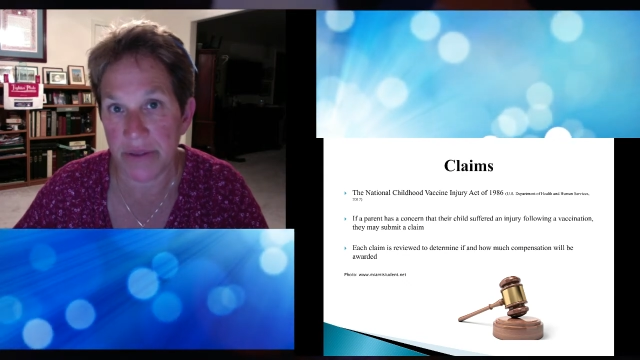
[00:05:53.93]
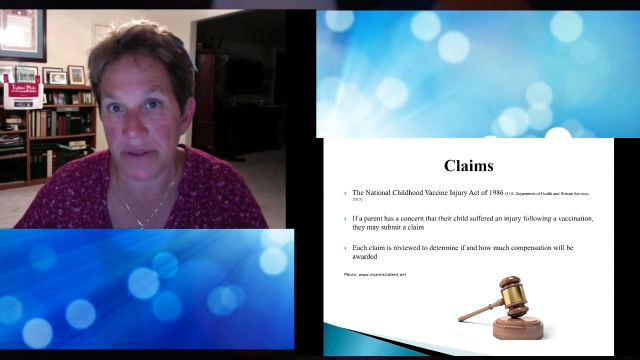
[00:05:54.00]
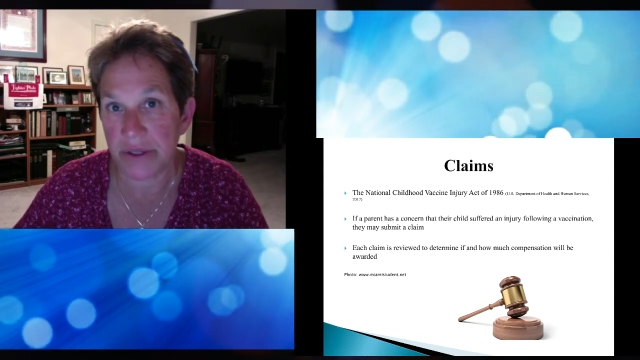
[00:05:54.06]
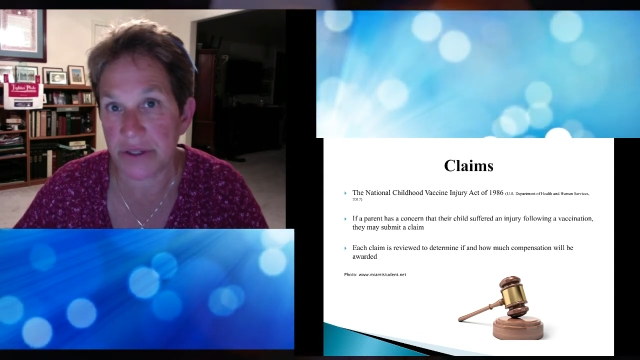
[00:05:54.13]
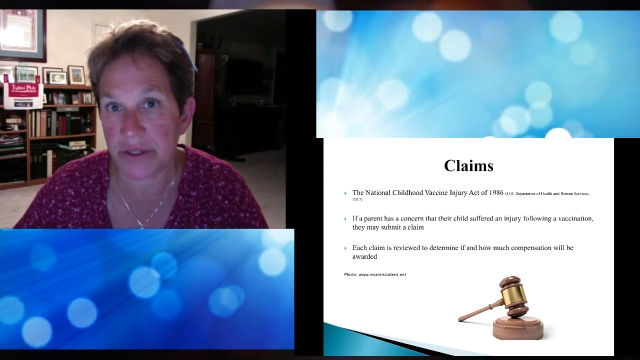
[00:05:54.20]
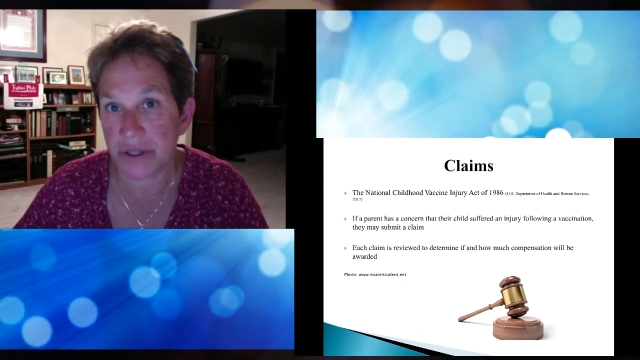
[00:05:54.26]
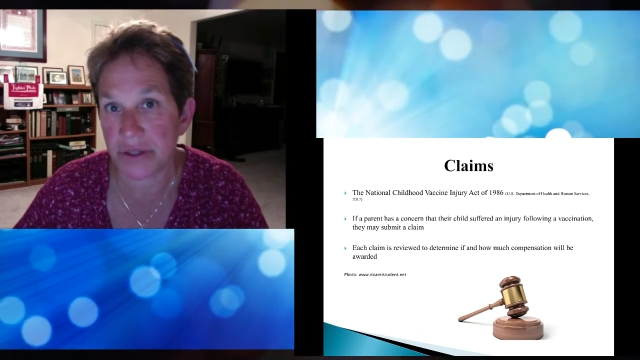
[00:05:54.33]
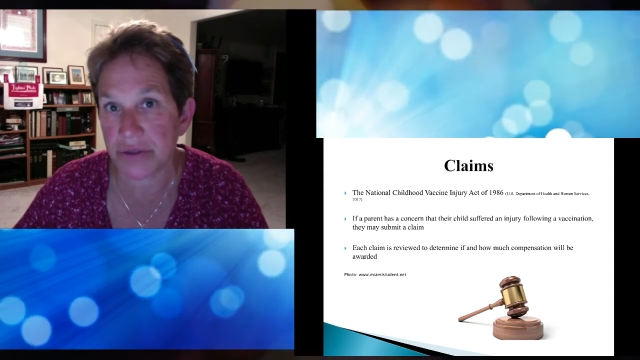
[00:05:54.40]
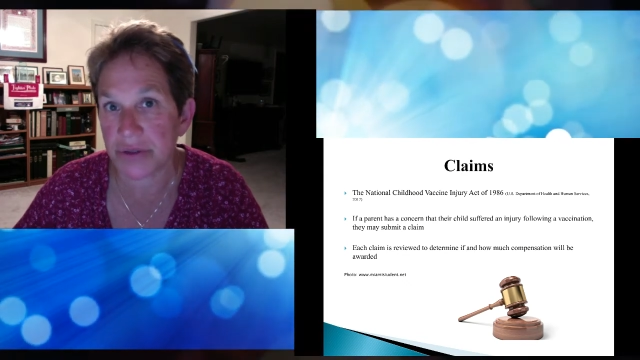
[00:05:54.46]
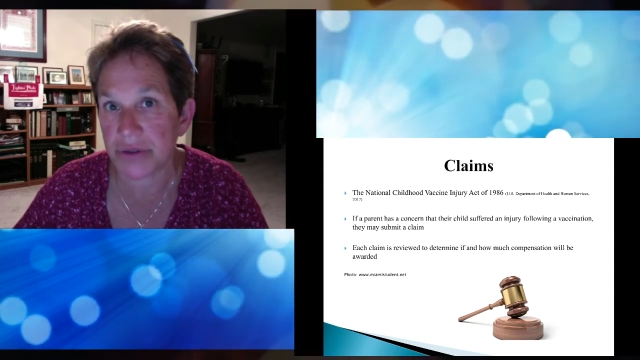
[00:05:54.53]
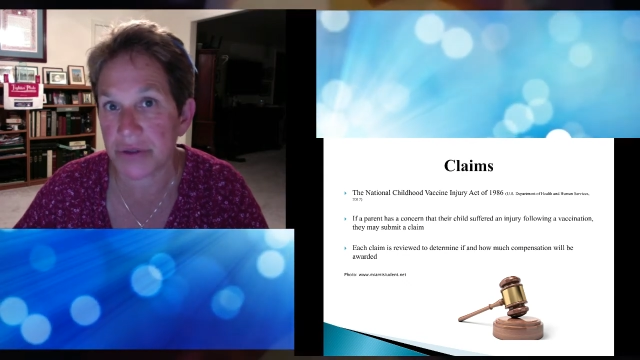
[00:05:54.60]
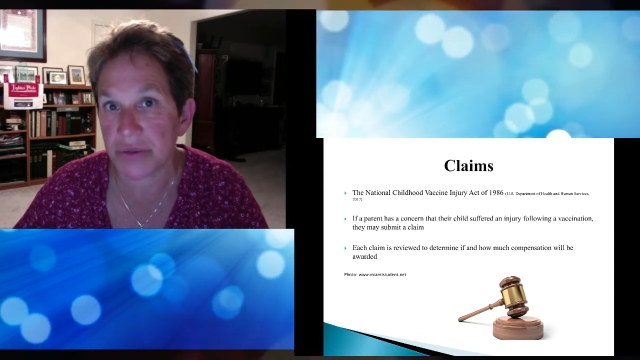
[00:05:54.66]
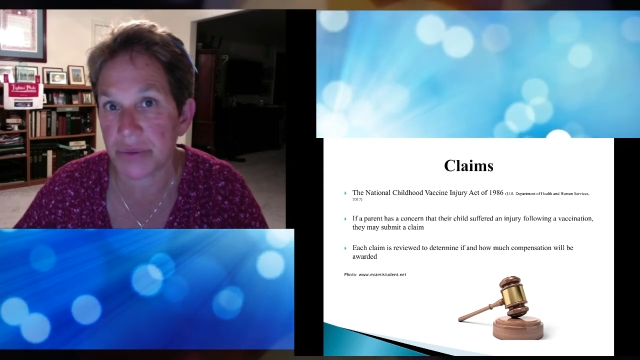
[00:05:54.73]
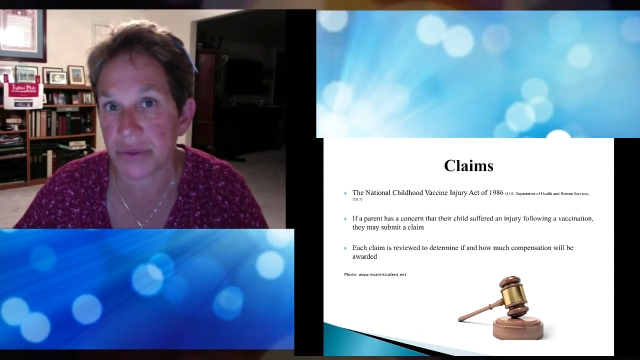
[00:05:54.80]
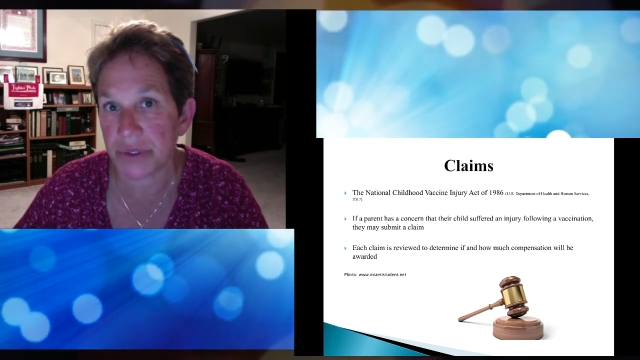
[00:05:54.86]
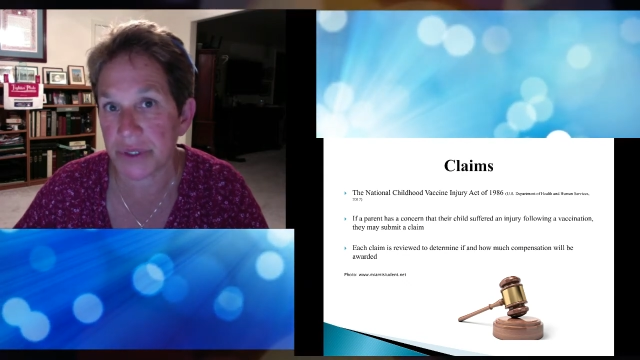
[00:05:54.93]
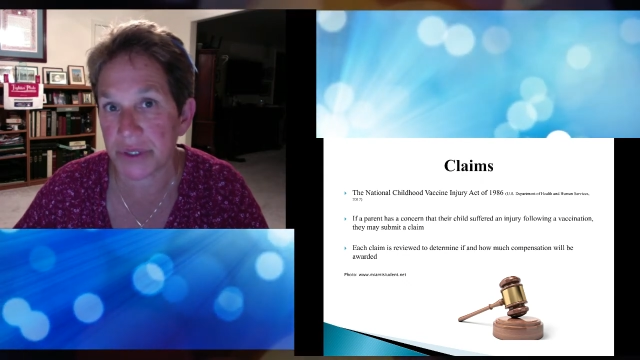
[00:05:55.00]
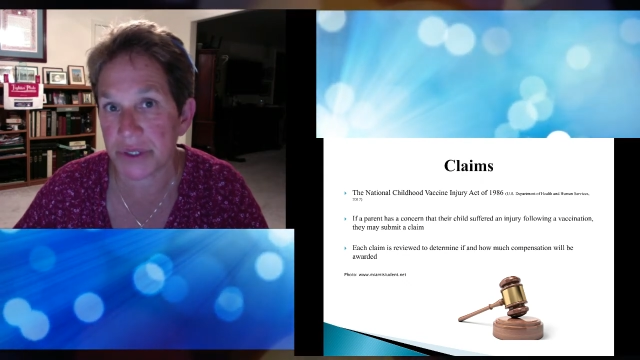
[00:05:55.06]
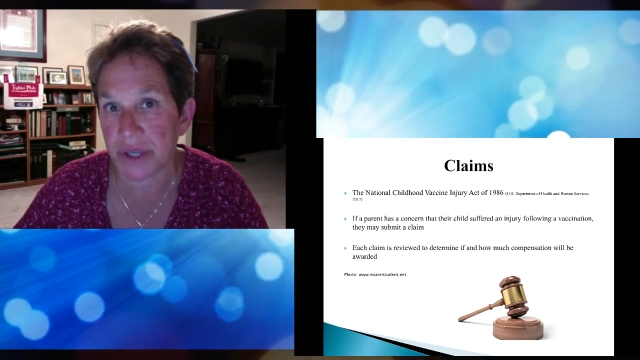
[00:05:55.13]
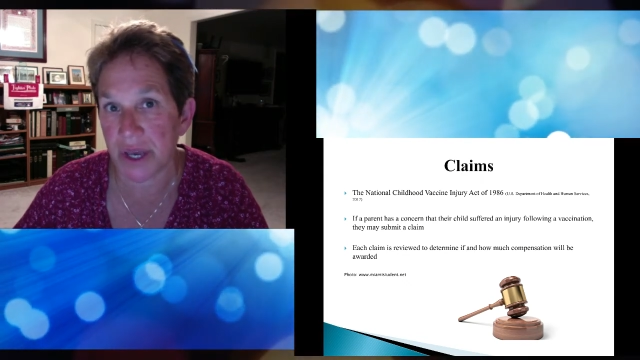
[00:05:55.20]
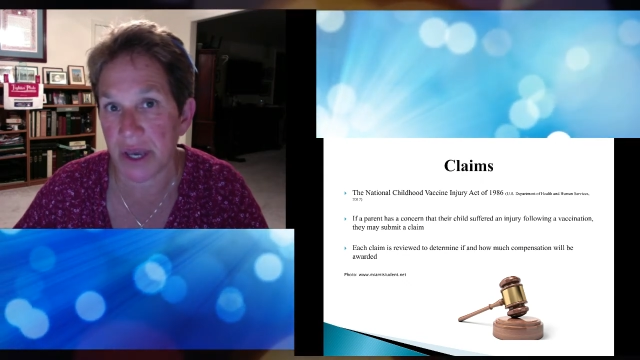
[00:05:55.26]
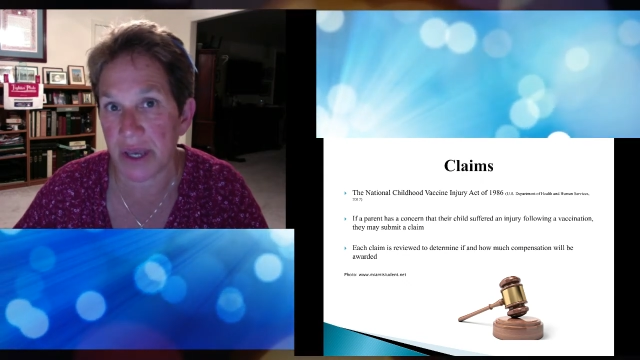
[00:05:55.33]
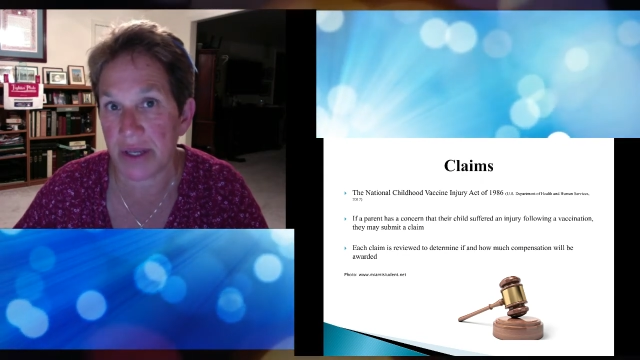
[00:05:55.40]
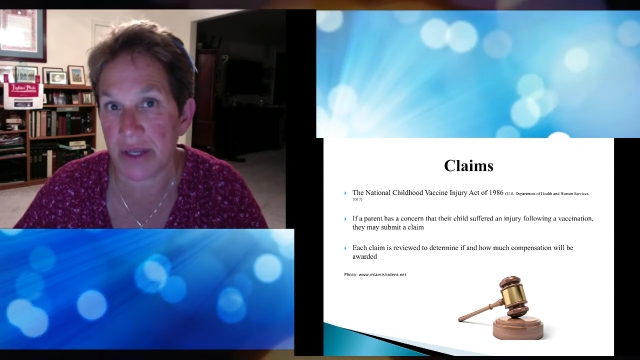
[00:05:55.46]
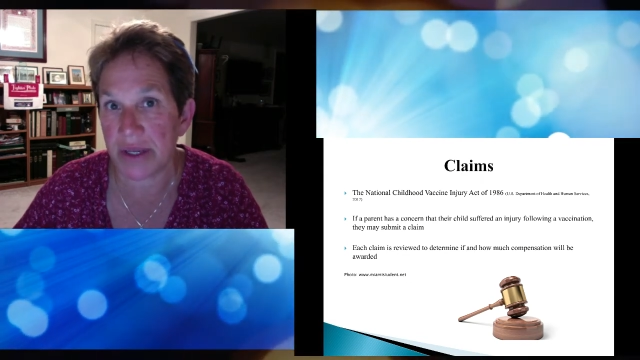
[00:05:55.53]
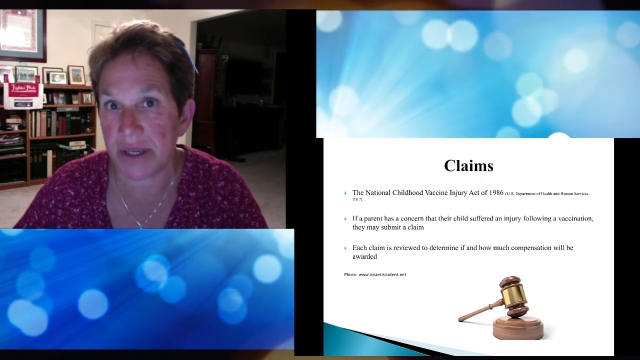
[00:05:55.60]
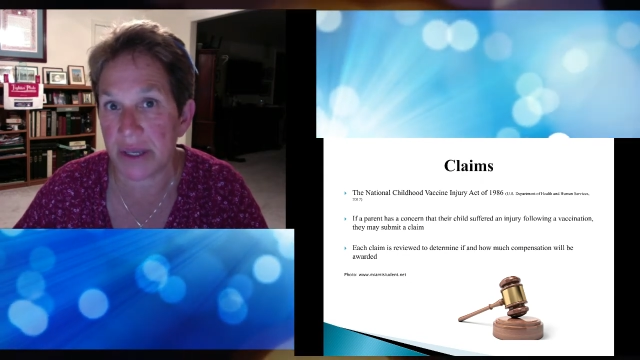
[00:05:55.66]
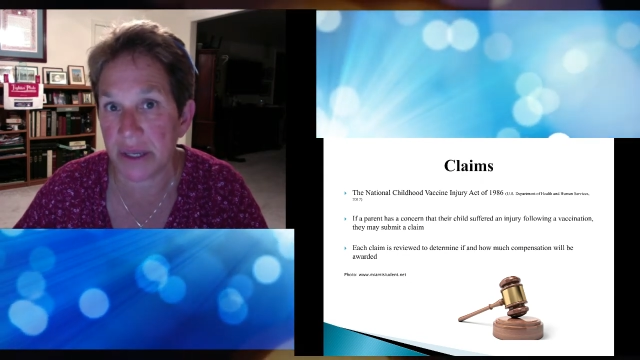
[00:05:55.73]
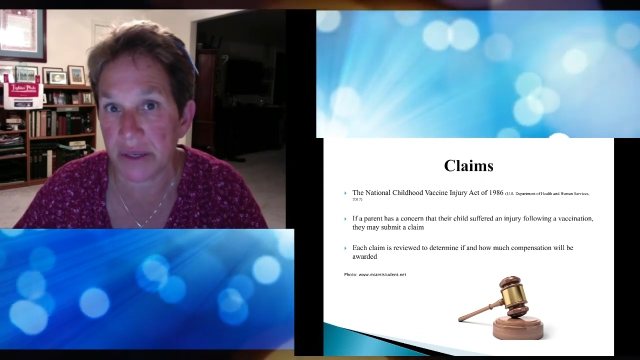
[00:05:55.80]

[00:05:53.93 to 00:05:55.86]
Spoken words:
The adjusters will decide